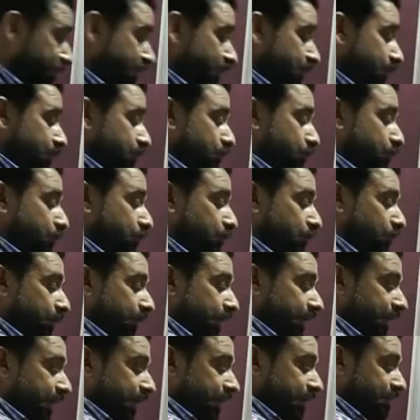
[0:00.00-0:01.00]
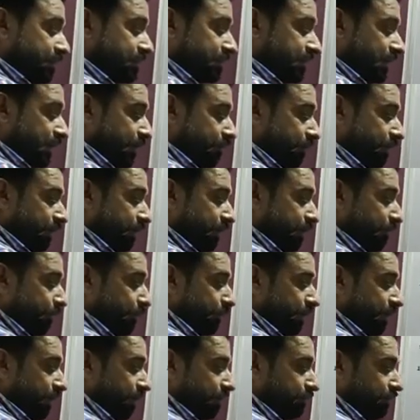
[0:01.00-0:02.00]
through a
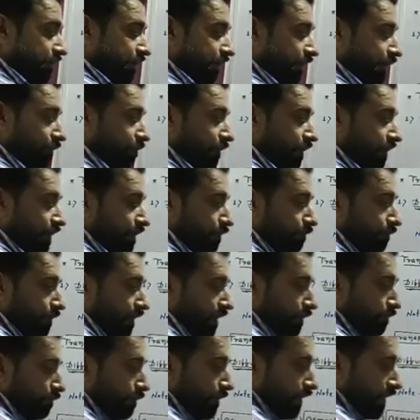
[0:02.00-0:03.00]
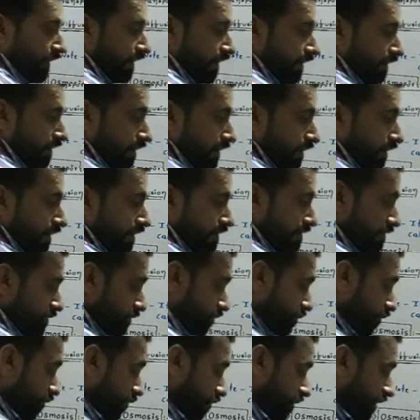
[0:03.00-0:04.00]
semipermeable membrane is
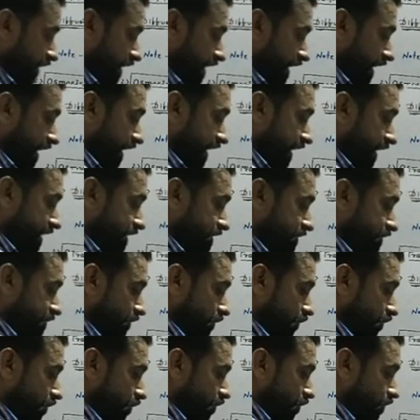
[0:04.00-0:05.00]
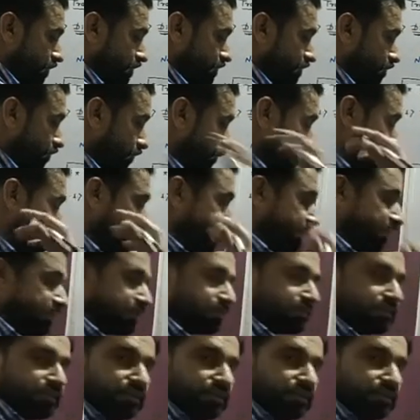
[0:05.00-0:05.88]
called as osmosis.